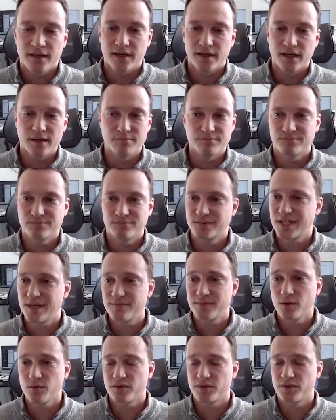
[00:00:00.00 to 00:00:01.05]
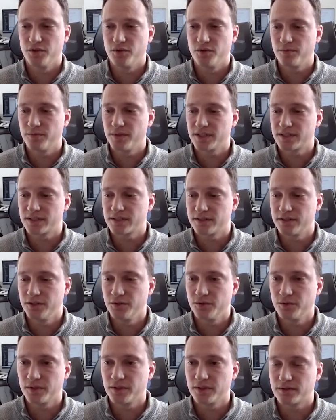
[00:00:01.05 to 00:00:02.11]
um, same thing with newer biz
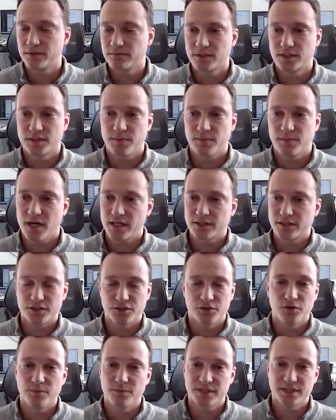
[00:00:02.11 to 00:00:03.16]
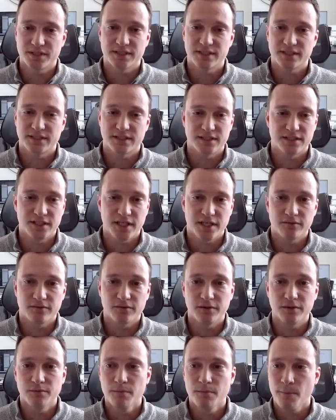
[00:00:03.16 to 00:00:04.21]
newer spas or newer businesses in
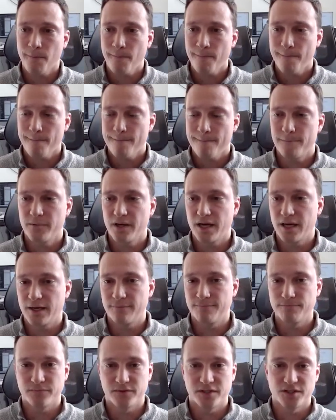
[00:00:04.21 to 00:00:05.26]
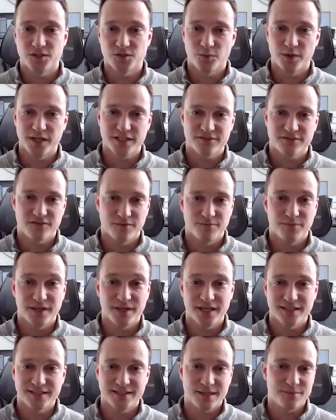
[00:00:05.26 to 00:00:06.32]
general. Um, the switch from
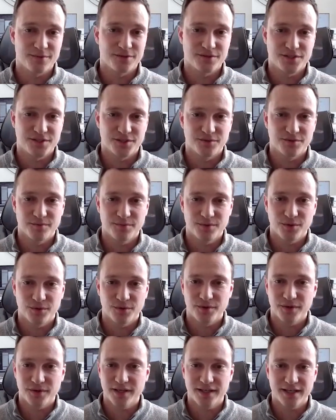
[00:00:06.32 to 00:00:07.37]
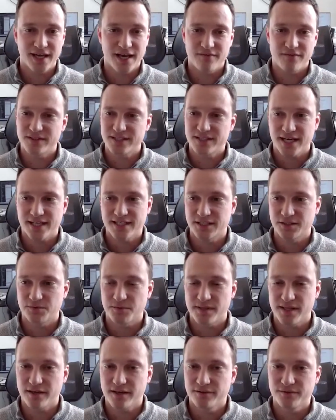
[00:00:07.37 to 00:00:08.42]
being a W two employee and having taxes
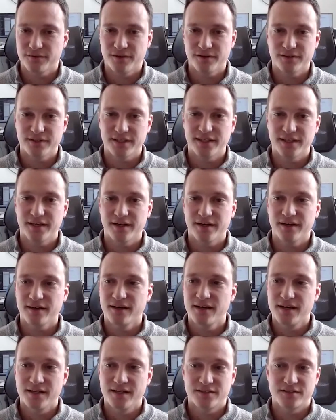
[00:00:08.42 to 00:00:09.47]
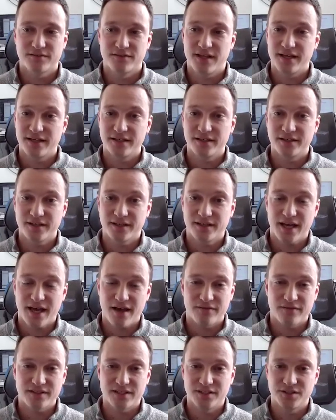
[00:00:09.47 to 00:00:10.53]
withheld throughout the year, then
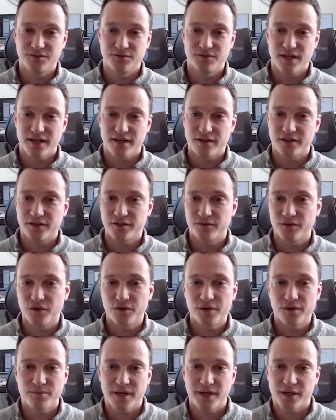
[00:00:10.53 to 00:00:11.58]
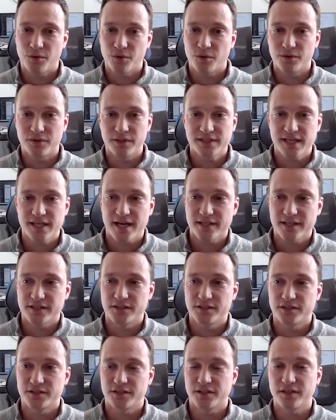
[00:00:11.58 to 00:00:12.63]
having to do that on your own and pay quarterly
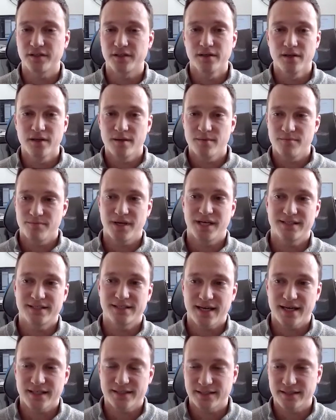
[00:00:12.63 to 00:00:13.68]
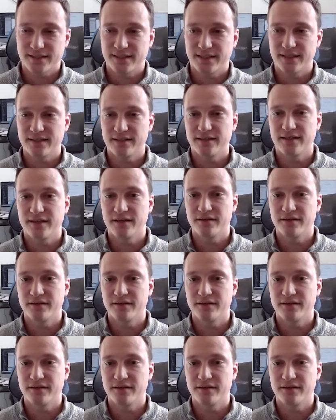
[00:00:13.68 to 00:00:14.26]
taxes or pay tax yeah. at the end of the